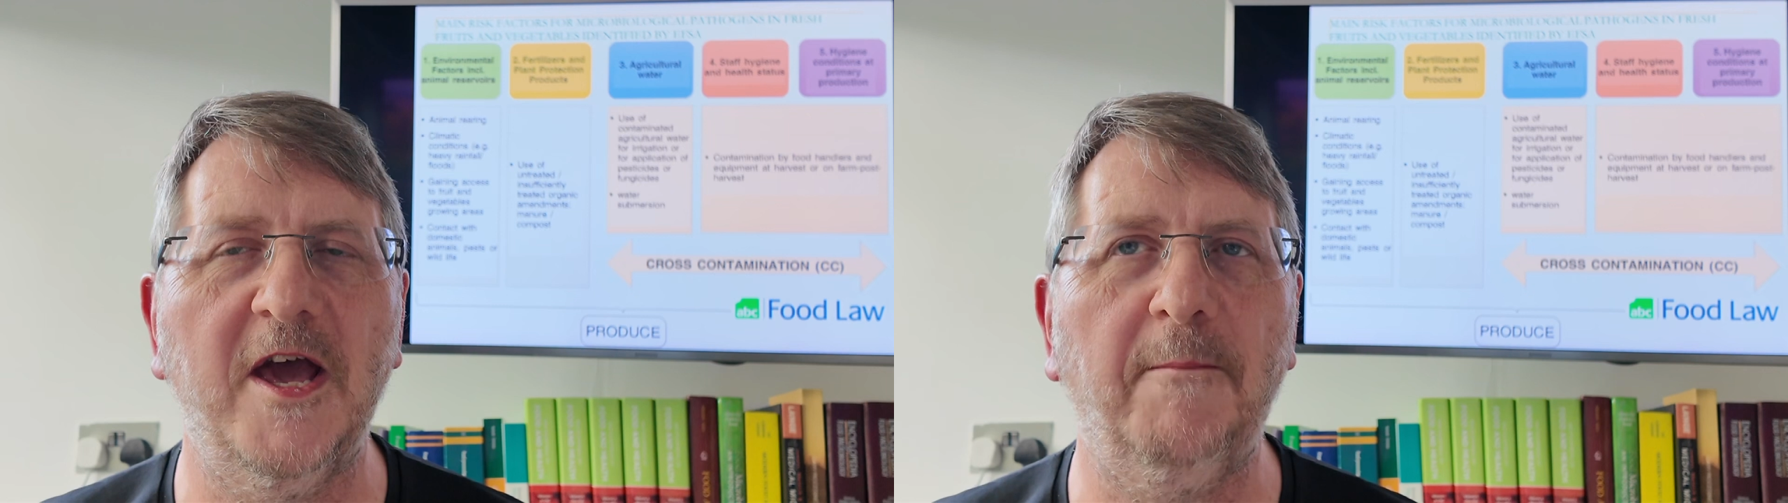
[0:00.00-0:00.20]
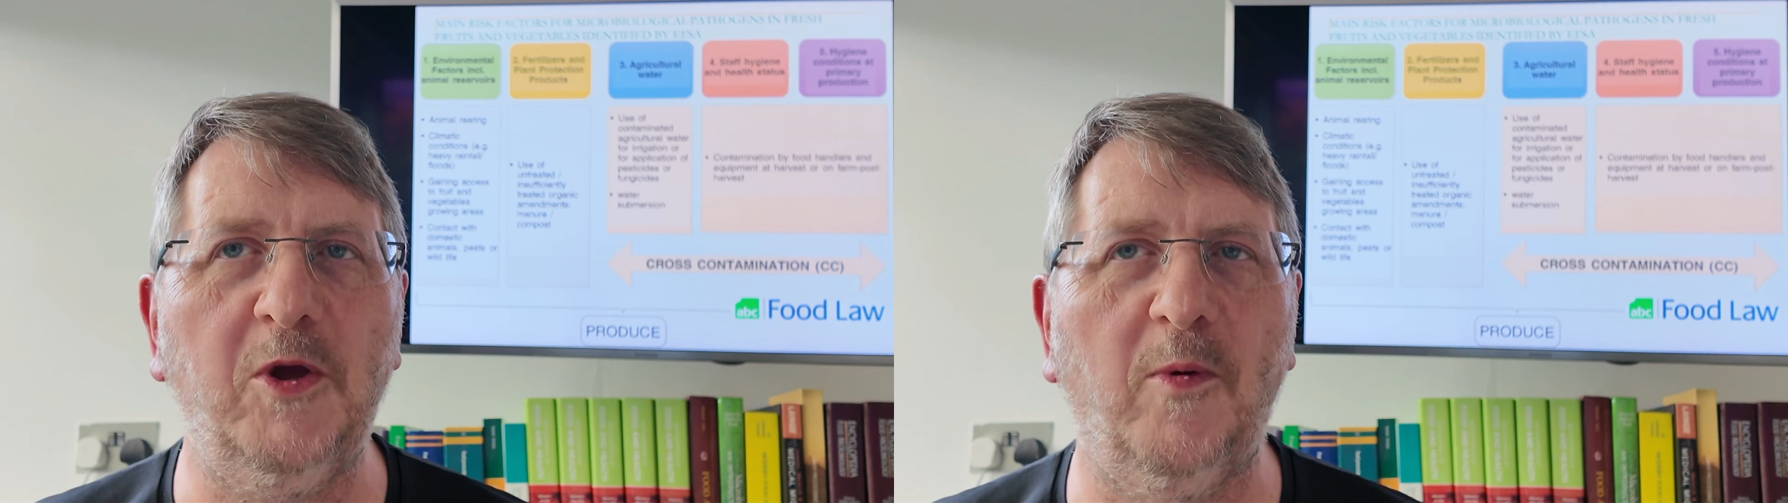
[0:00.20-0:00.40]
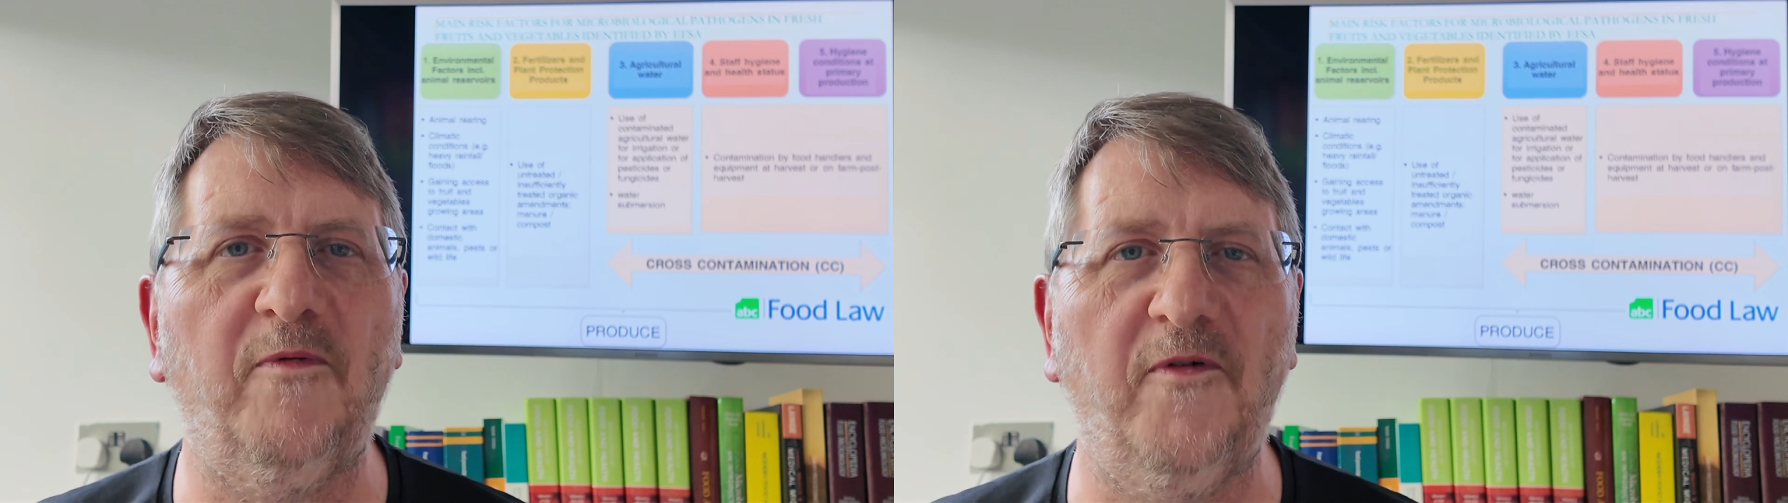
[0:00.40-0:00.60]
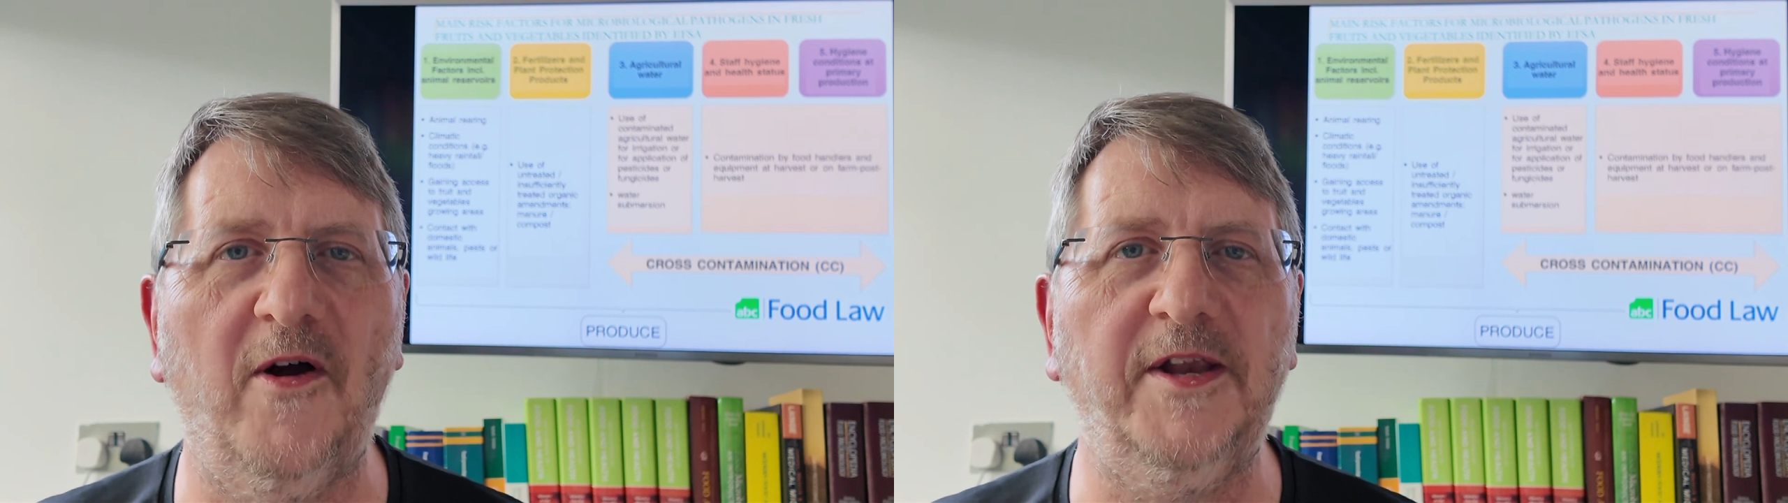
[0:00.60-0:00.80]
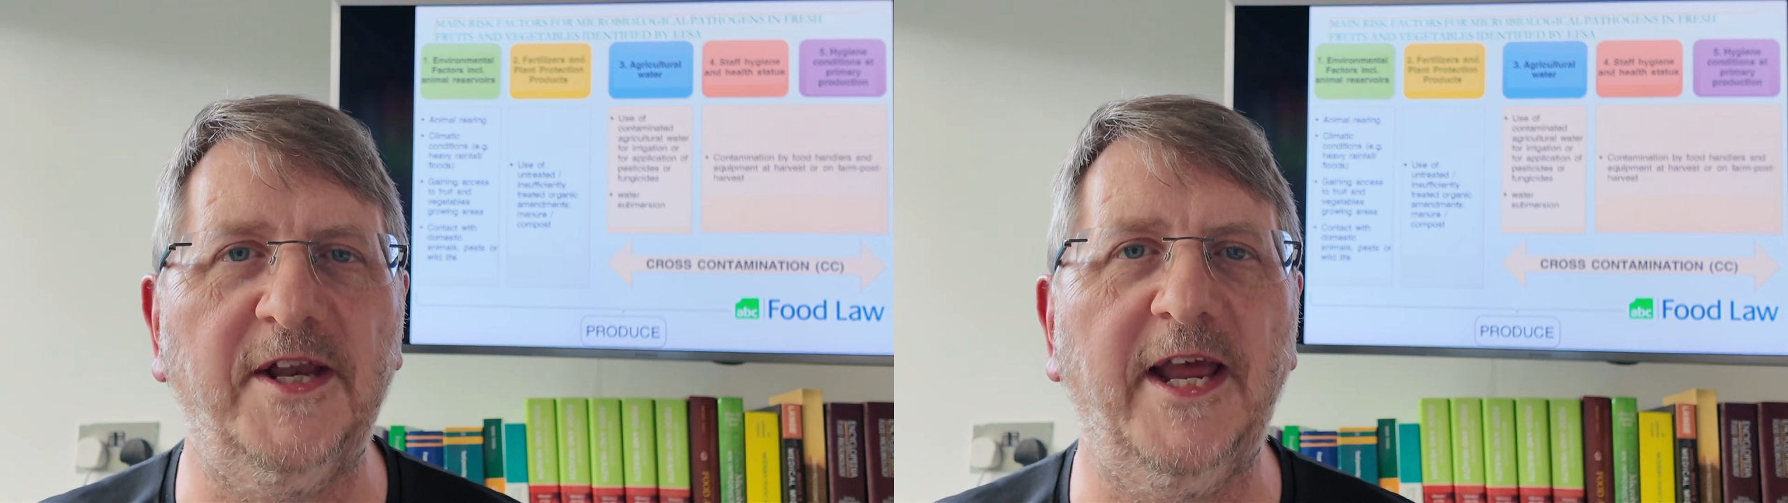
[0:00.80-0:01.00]
But you will
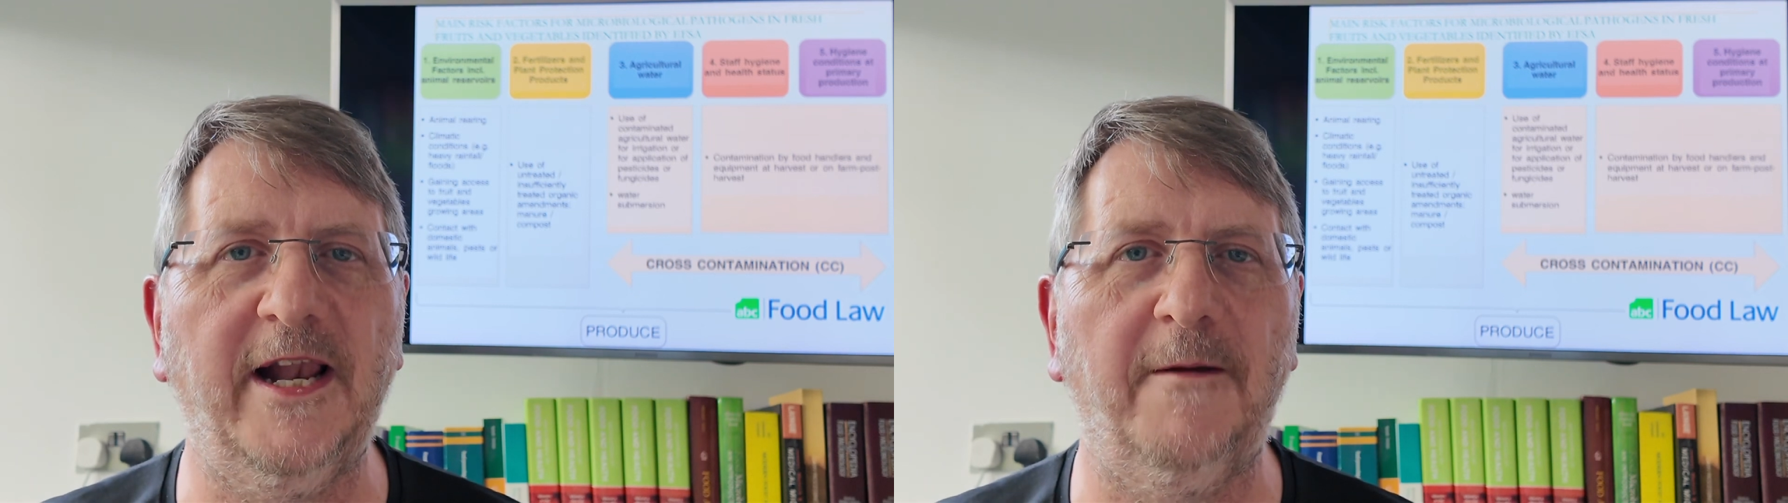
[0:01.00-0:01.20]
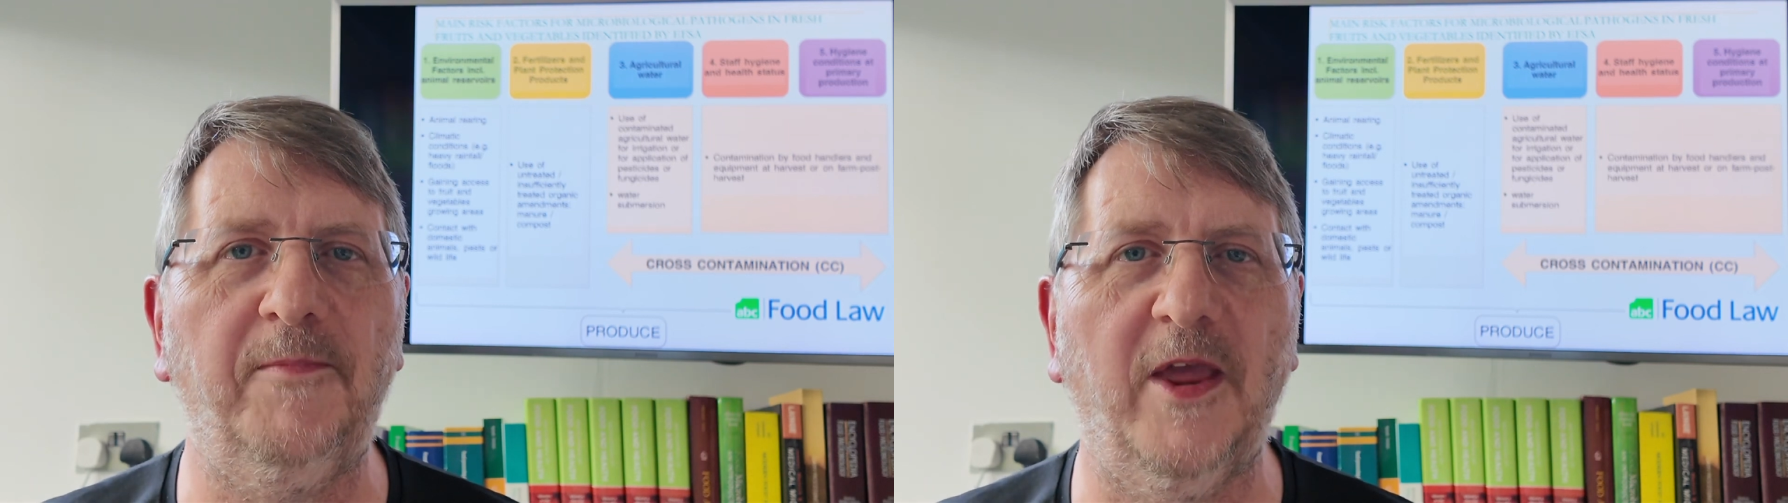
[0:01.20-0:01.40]
find in England,